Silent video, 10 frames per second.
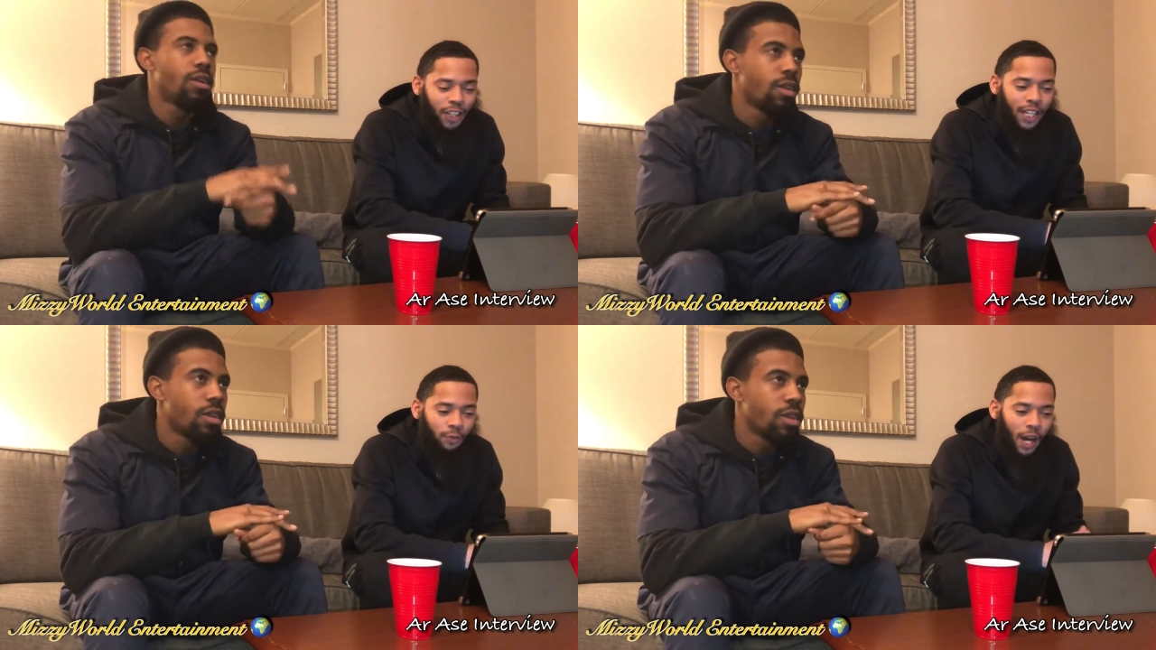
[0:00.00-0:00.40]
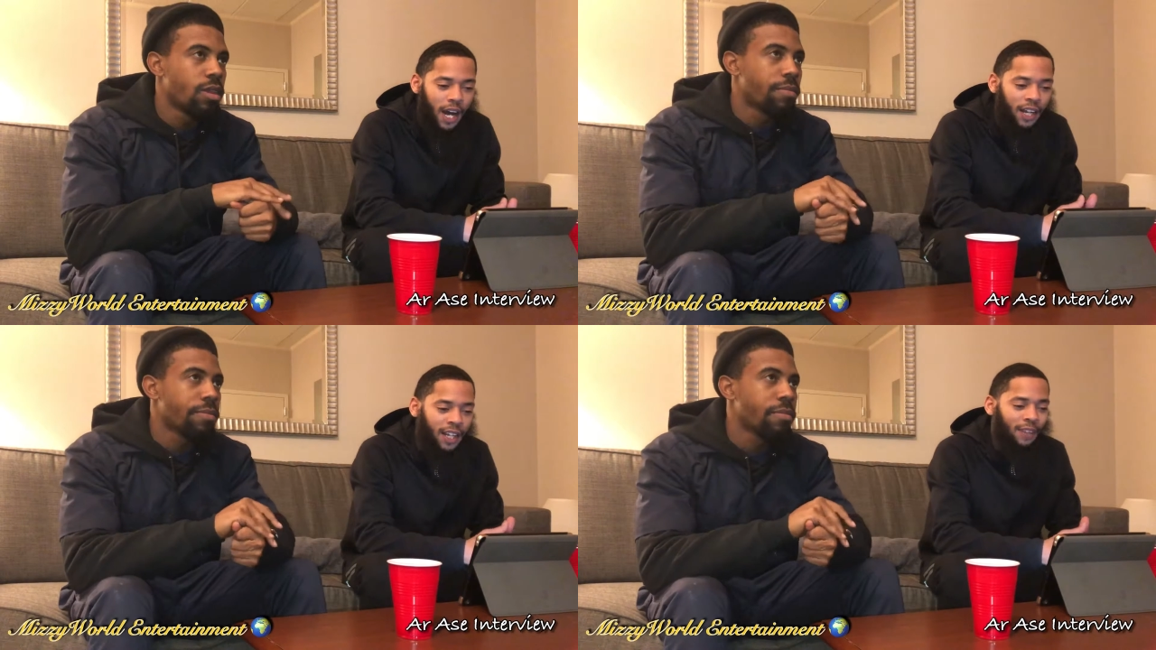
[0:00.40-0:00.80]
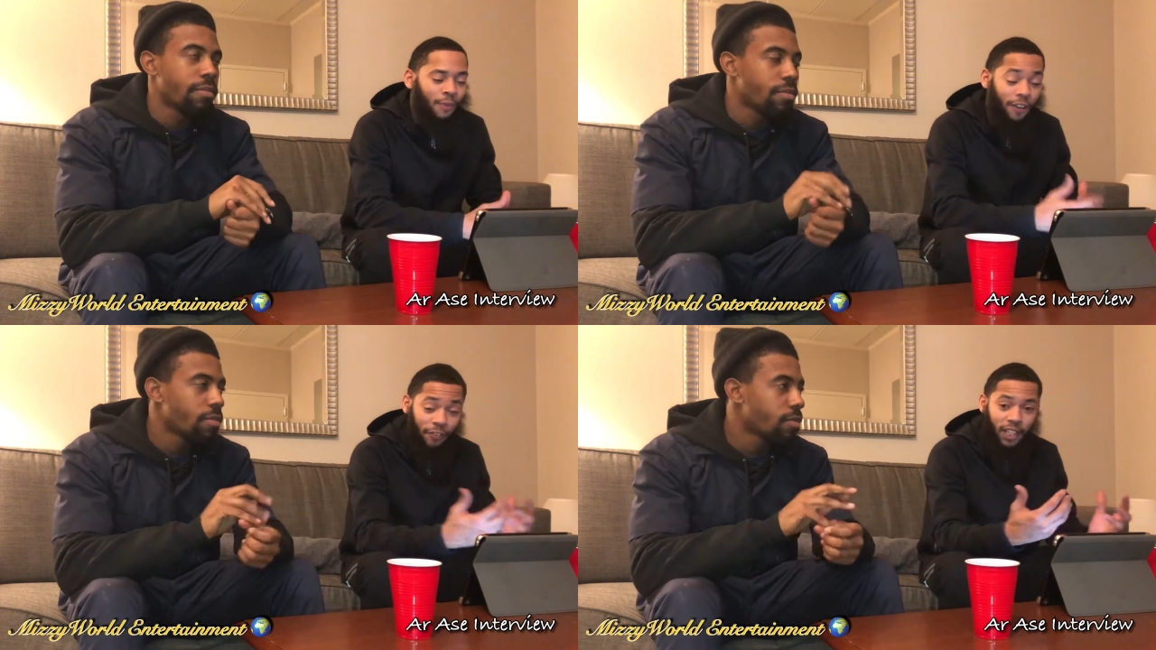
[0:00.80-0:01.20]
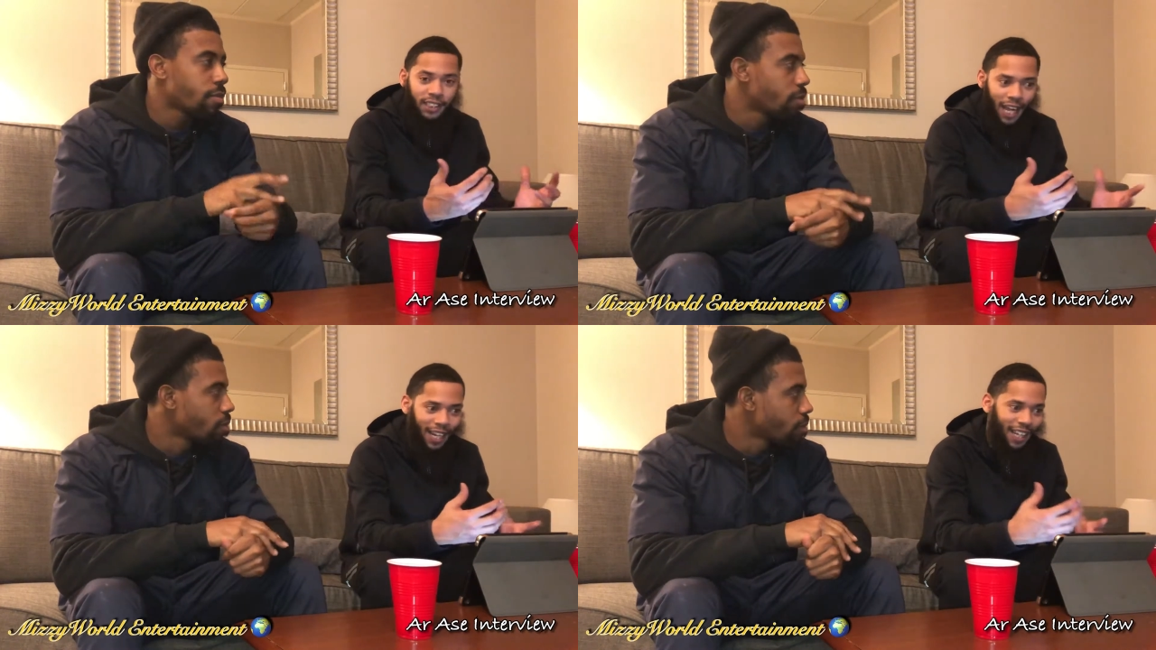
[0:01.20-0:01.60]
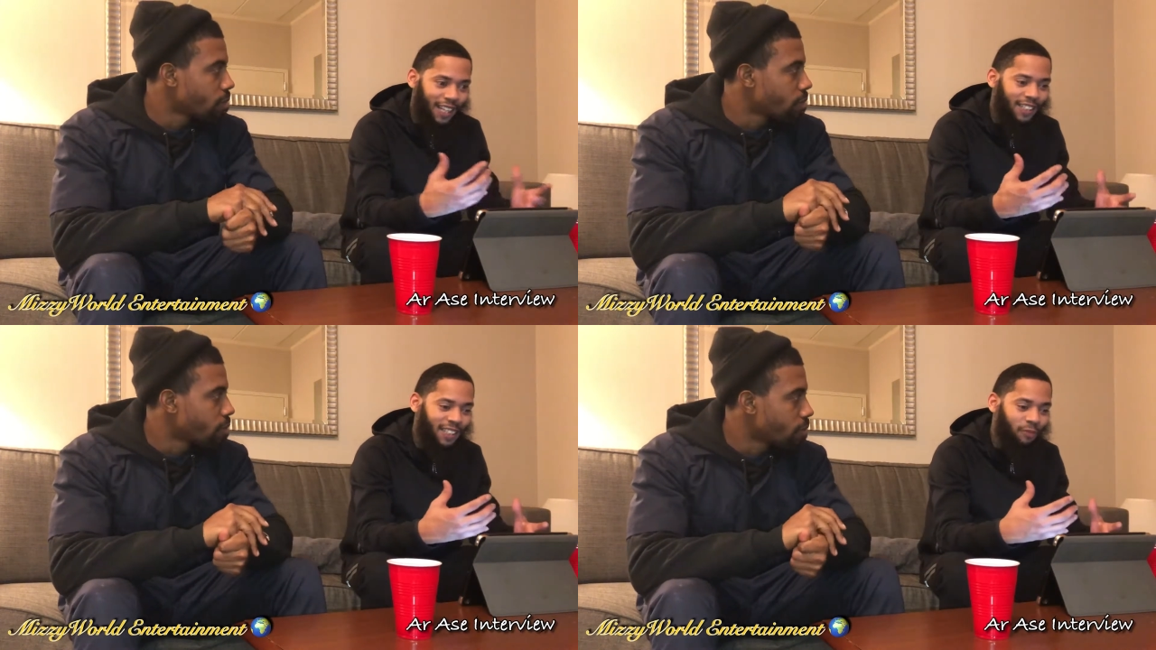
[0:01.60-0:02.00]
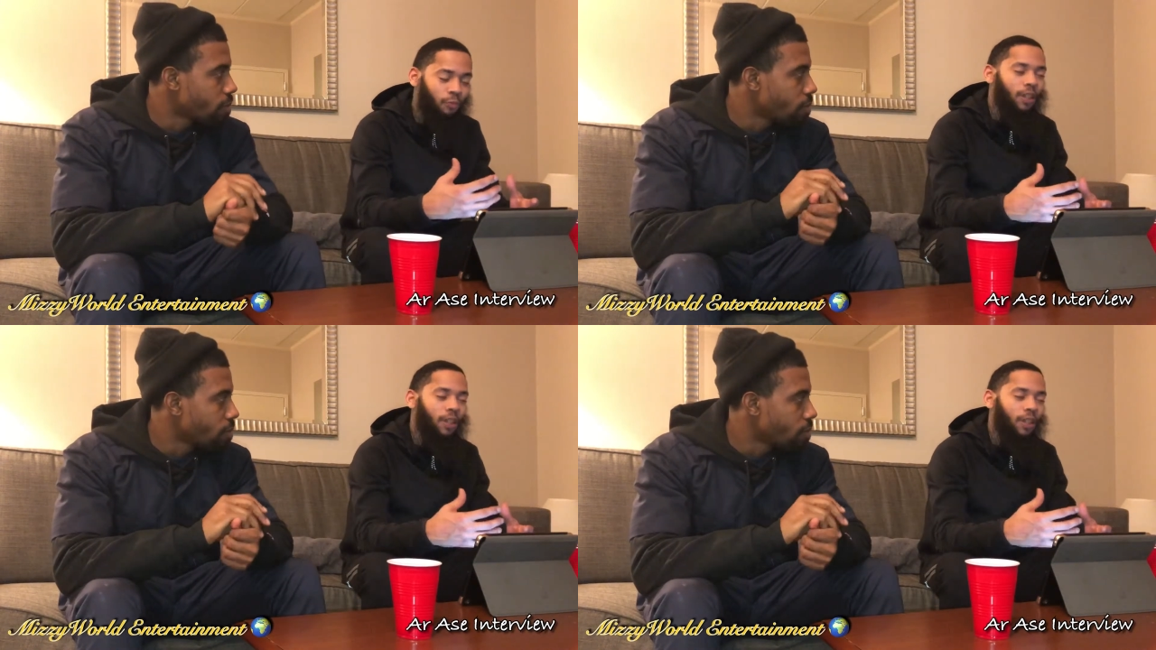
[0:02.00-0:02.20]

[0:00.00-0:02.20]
Speaker 1: And that's why motherfuckers that is